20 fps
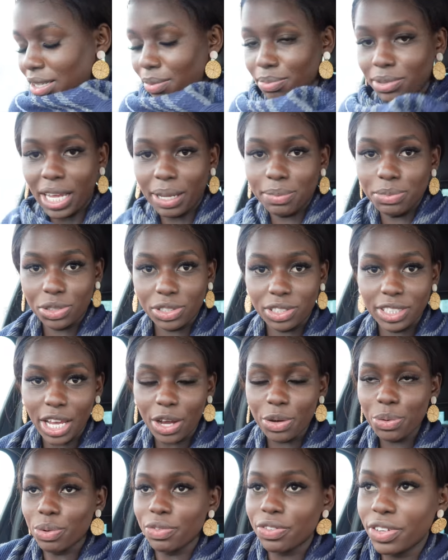Sometimes just
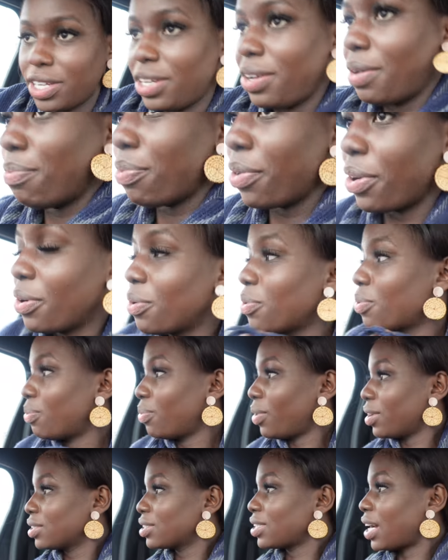get on with it. But
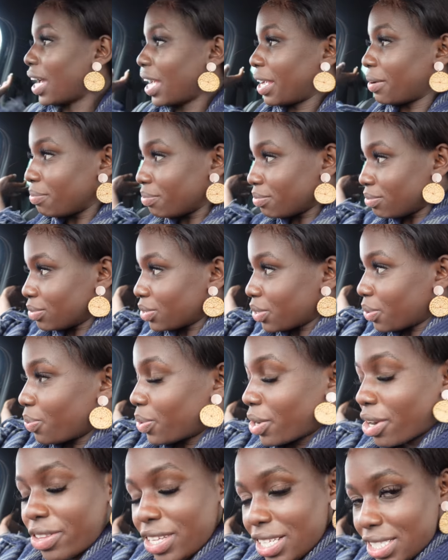one
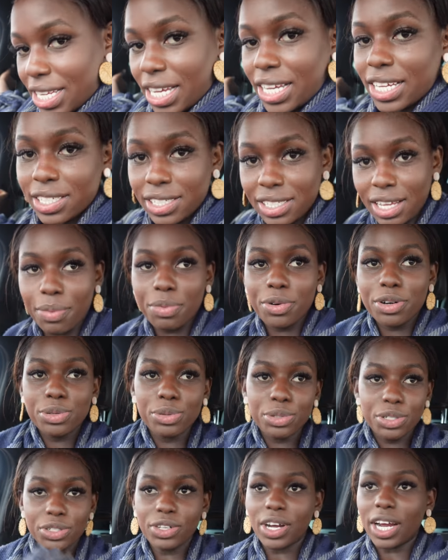of these days, I want to
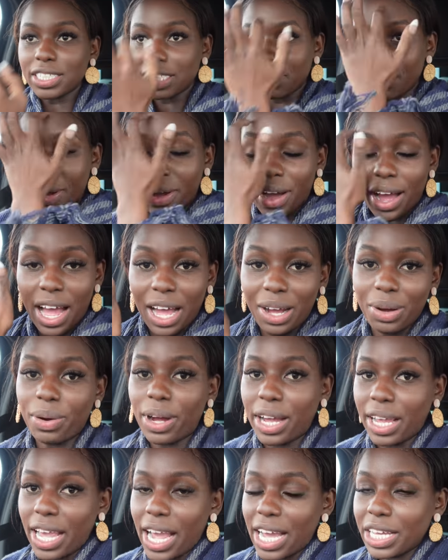talk to you guys about how
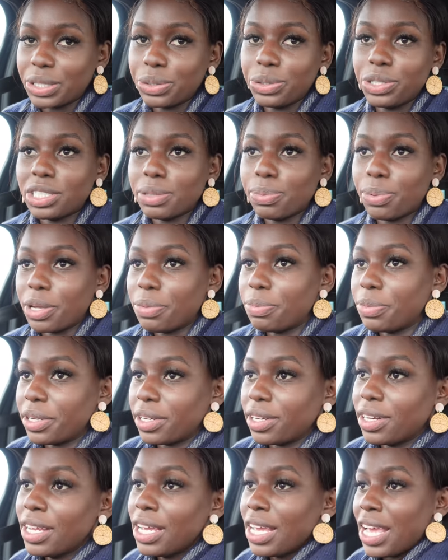I handle
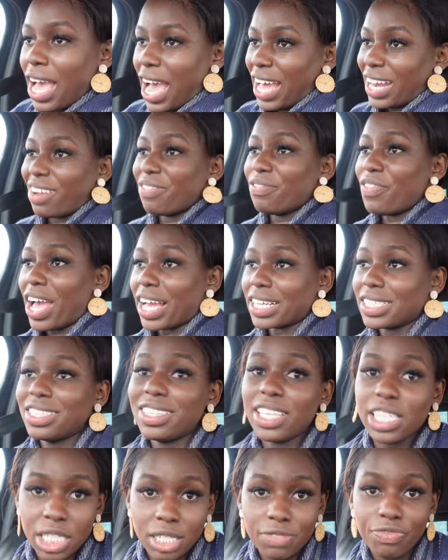disappointment. And in fact,
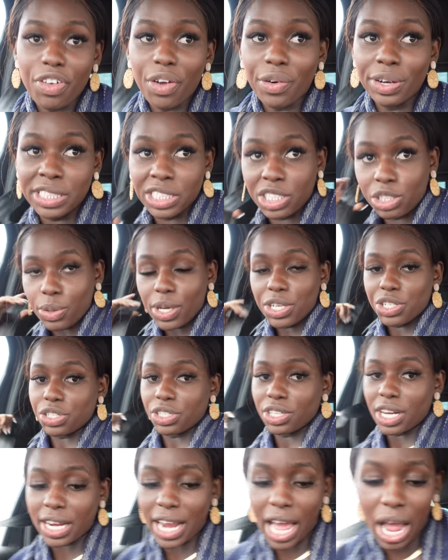this very
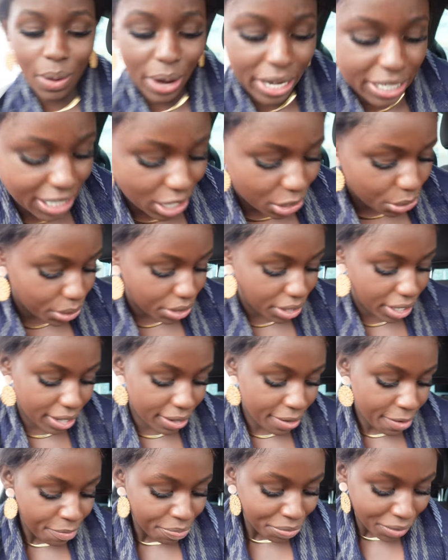situation and how I dealt with it
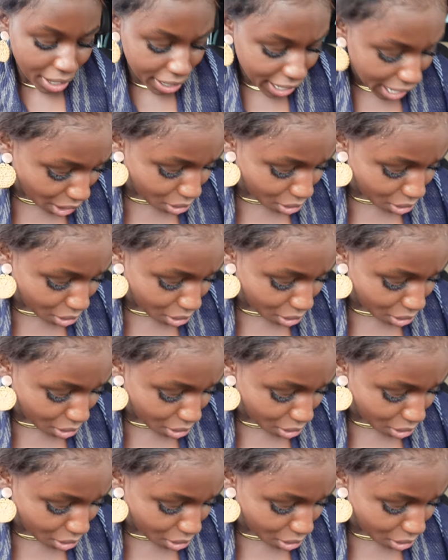and